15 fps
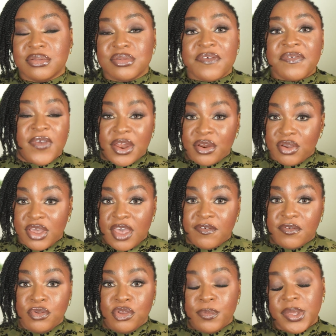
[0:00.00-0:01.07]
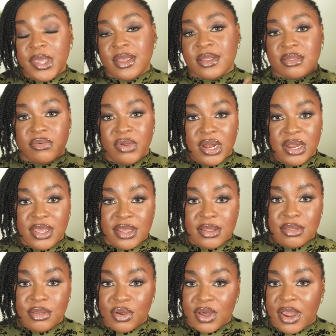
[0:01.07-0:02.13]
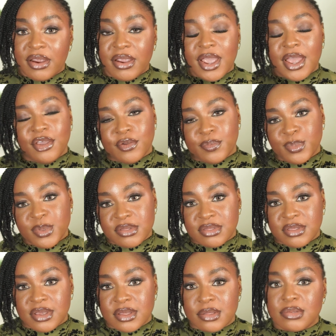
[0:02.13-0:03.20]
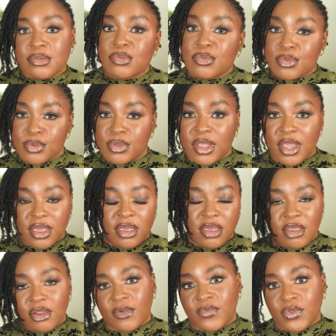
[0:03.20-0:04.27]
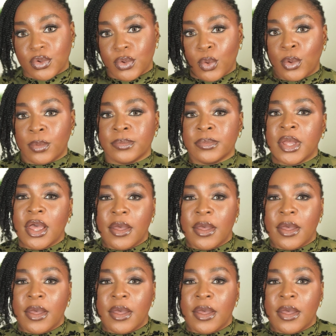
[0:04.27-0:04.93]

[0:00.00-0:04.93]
So if you're not careful, you begin to relegate your career, your business to taking care of the home,